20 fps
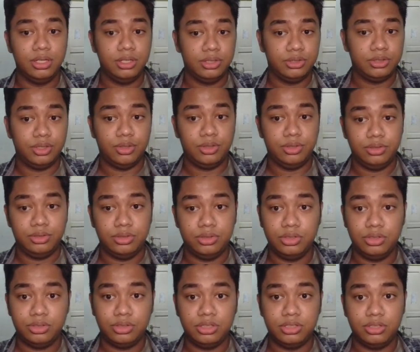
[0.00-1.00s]
So the
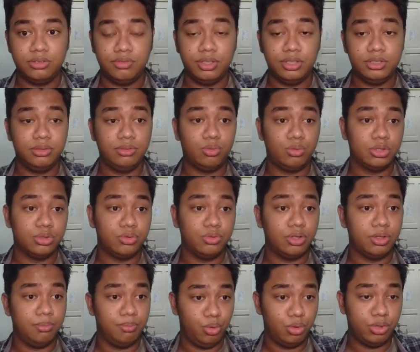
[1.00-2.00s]
search reservation works
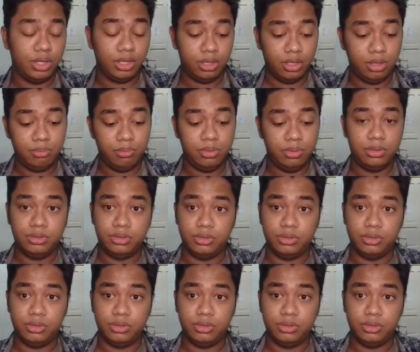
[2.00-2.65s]
with the booking number.